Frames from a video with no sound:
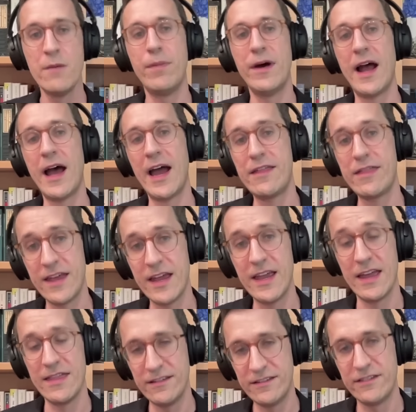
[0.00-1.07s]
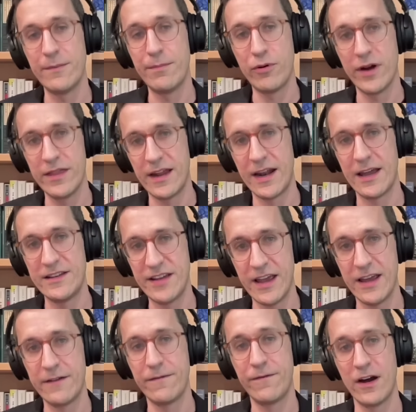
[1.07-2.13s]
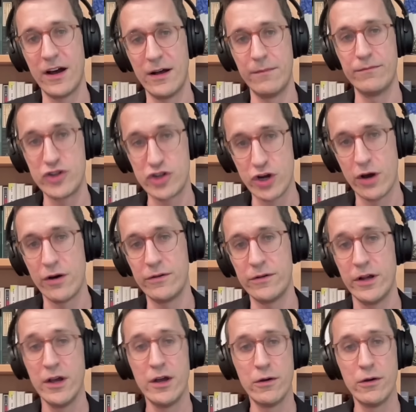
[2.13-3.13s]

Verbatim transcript: But I think, right. and this is a point that I take from Schoen,